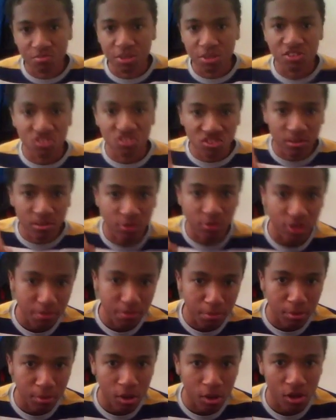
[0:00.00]
it means it's not really
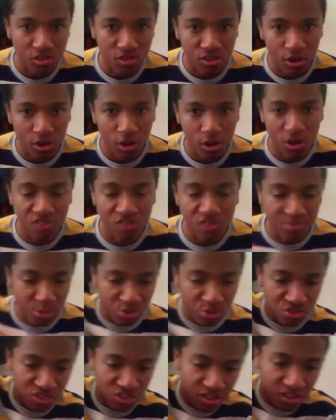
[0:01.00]
blocked off per
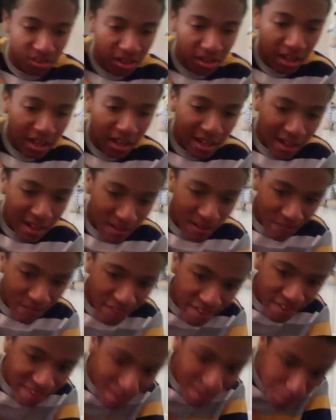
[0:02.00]
se,
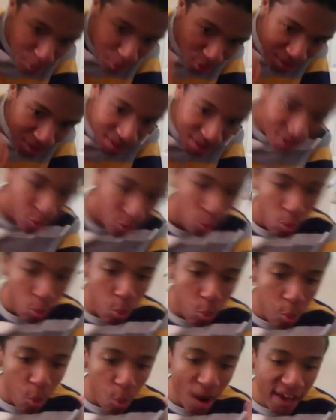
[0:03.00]
they put it
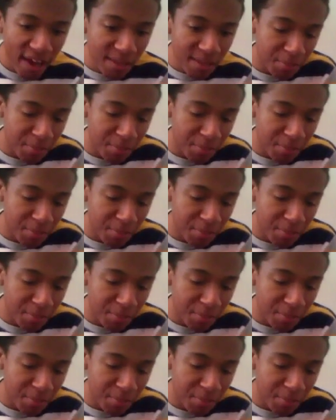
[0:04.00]
way